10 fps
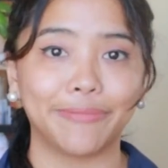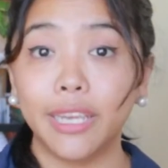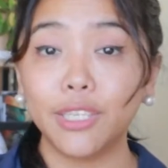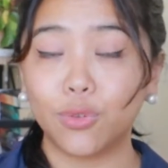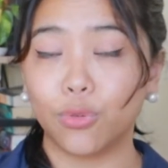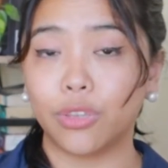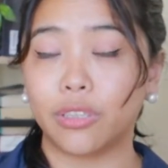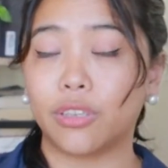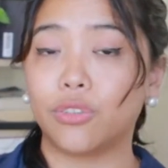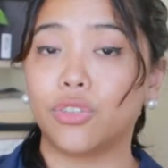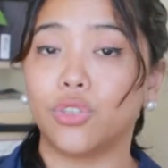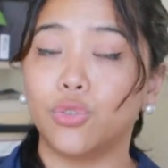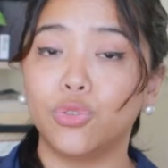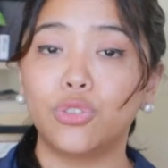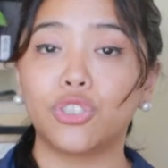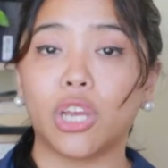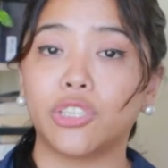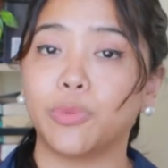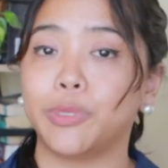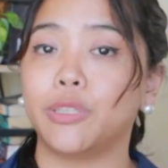Next cool thing you can use
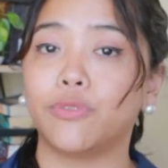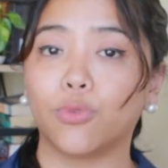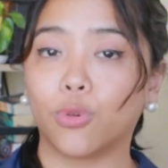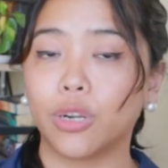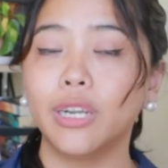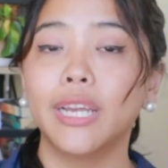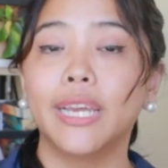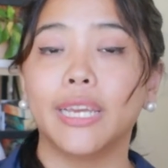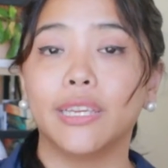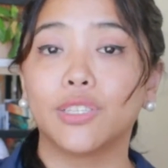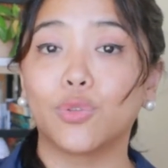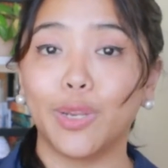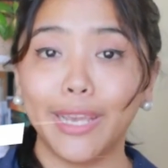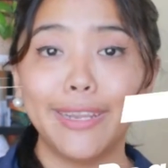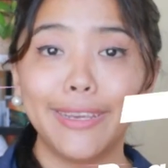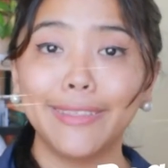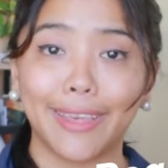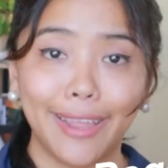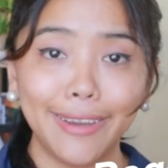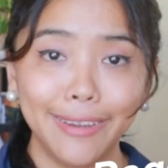ChatGPT for is creating
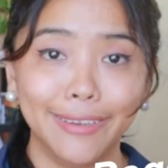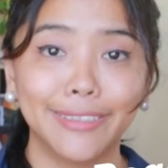then